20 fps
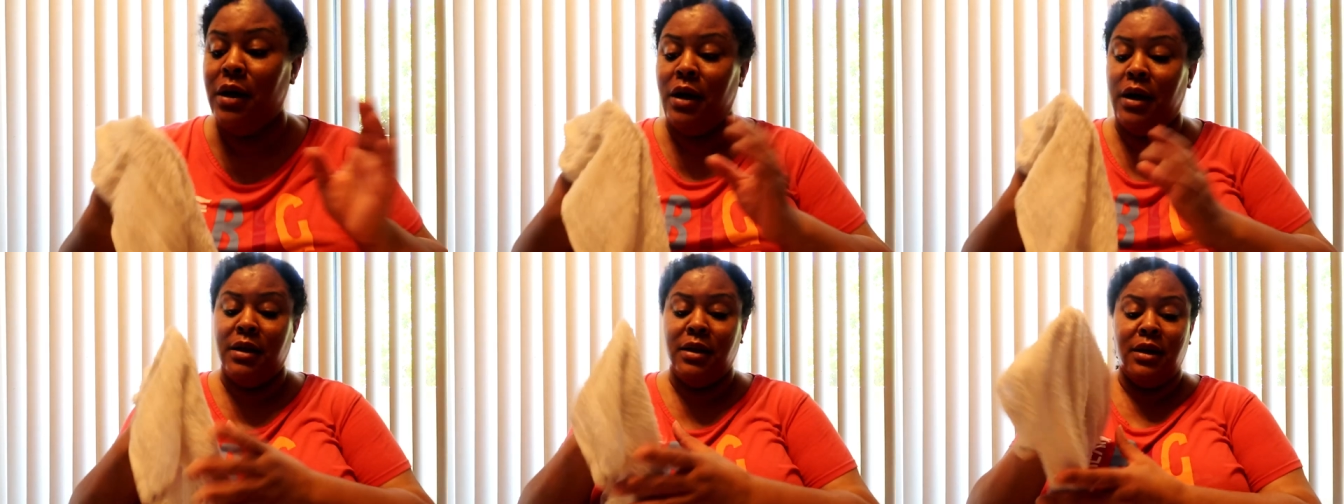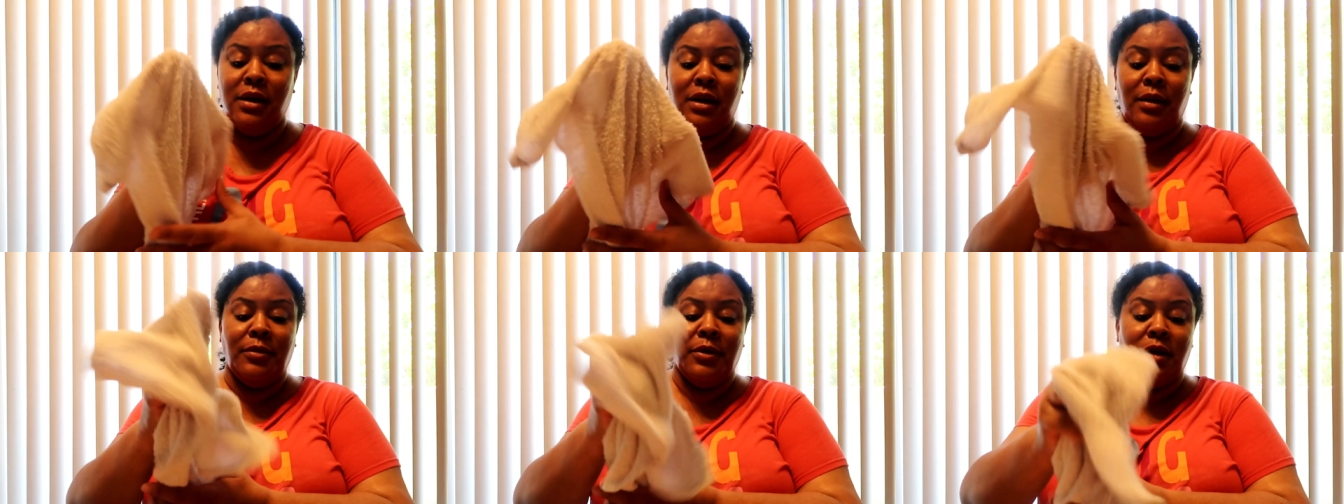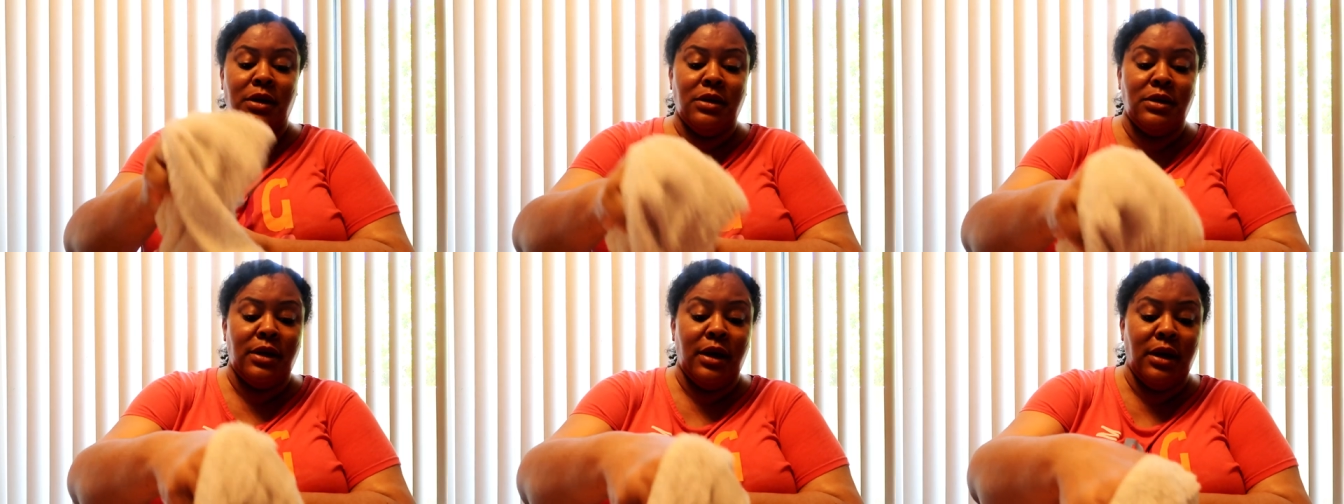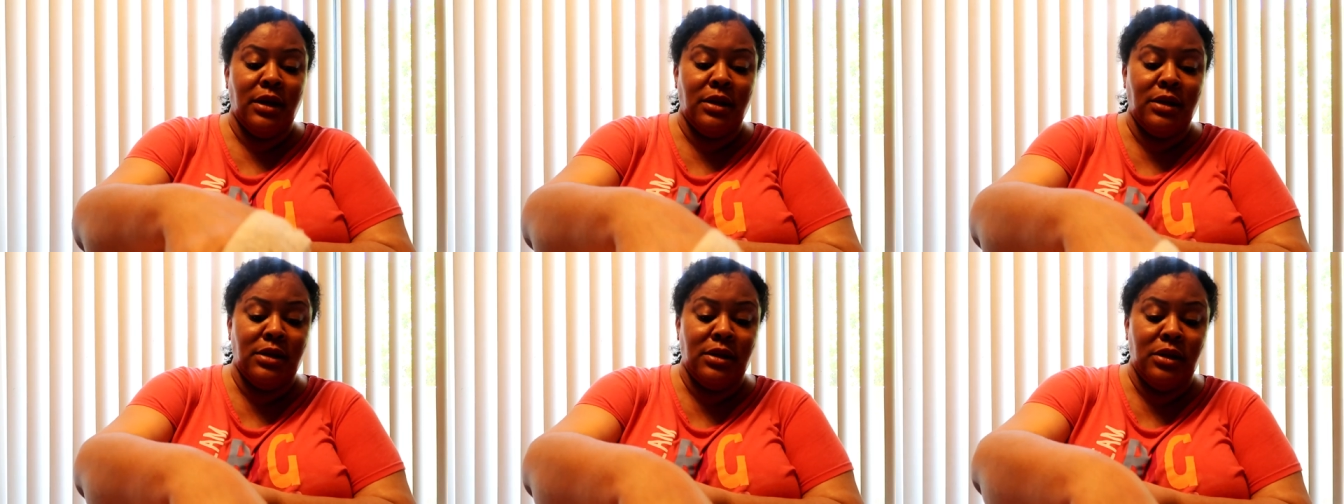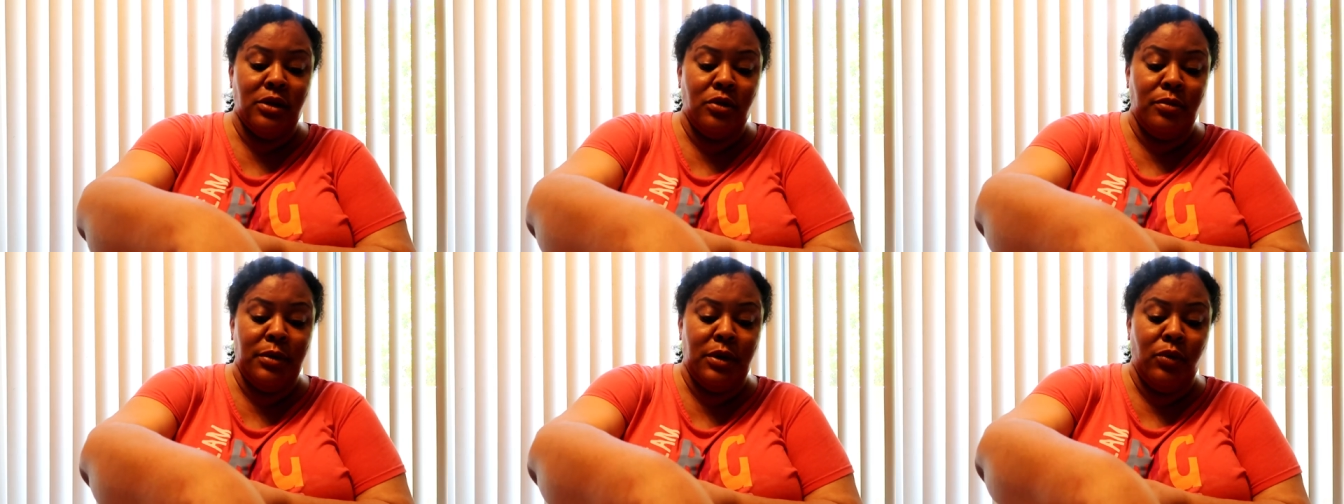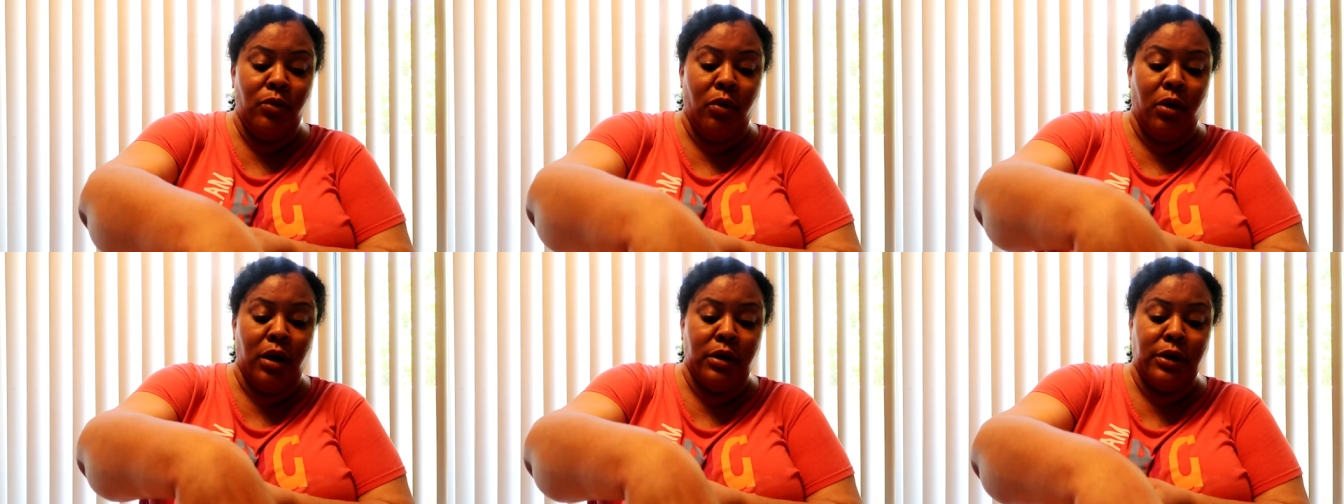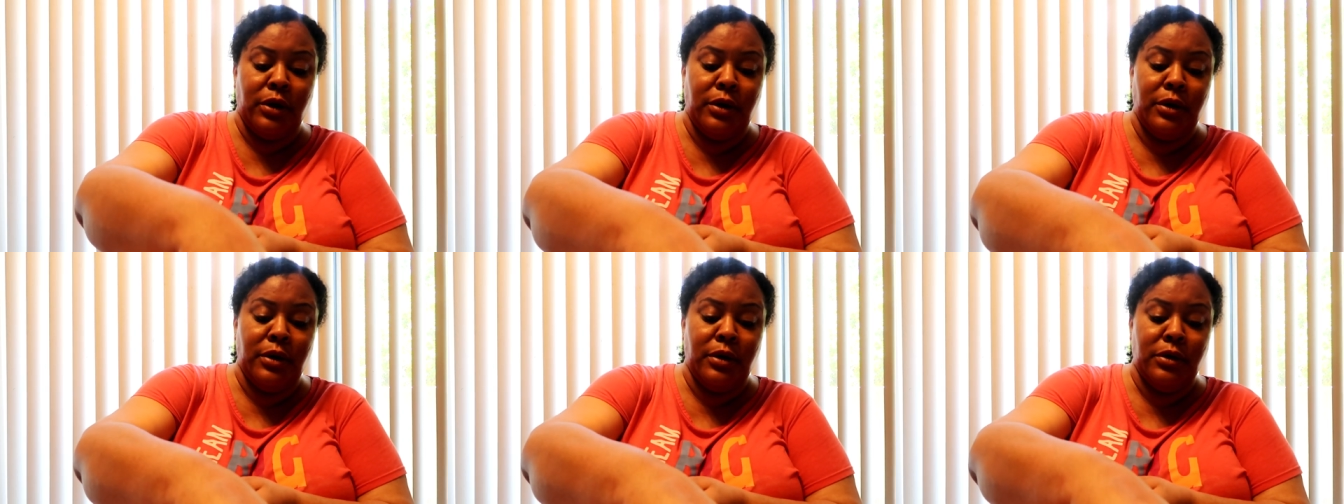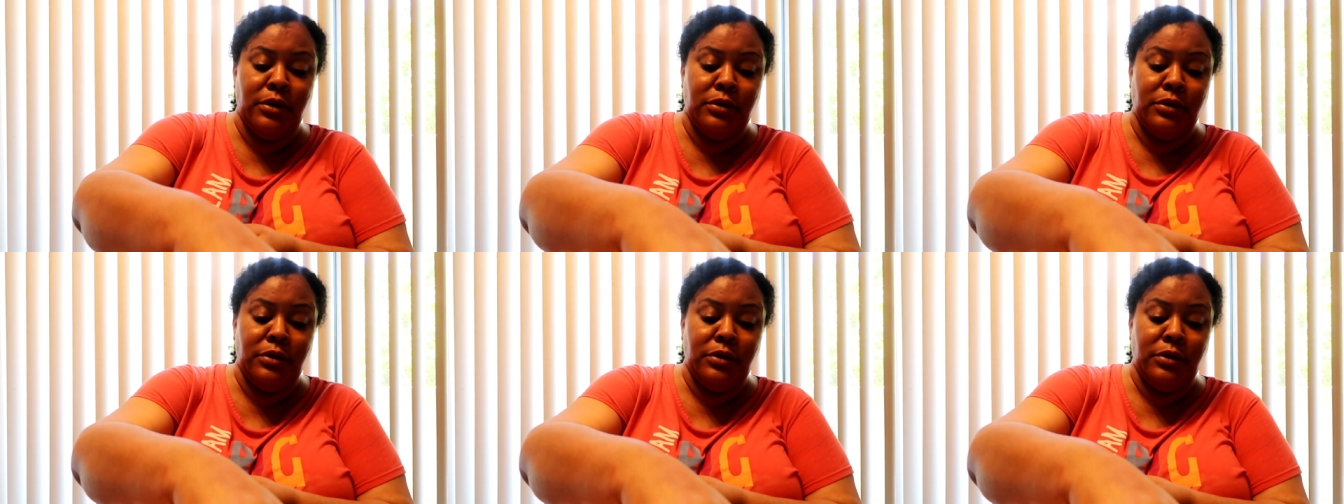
And then I'm gonna take this little bit of water.